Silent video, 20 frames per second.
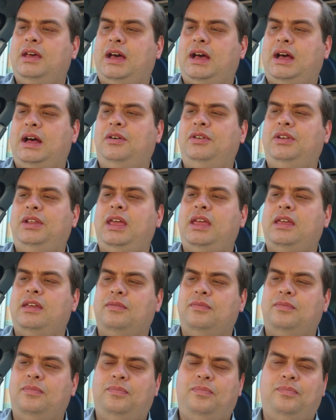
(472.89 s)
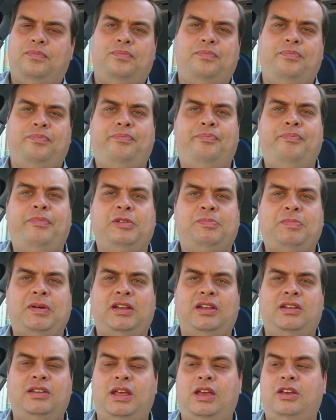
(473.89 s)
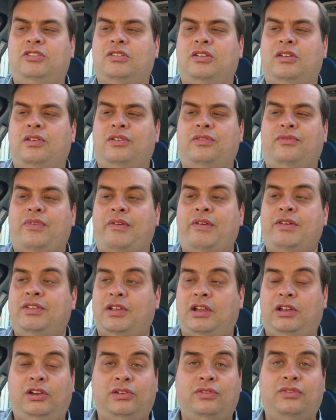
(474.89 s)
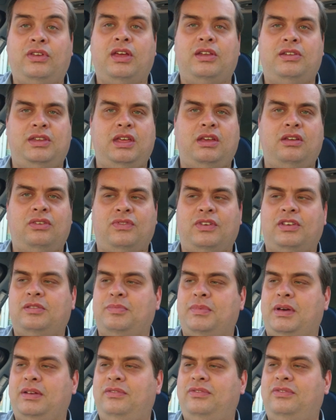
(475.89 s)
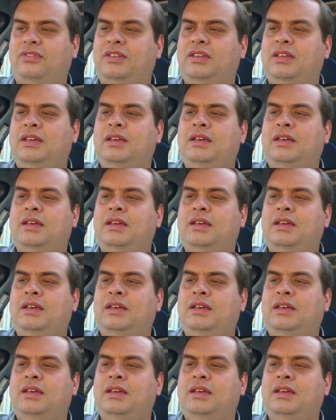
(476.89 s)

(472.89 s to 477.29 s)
Audi, much better news, and there is a lot of good news this month.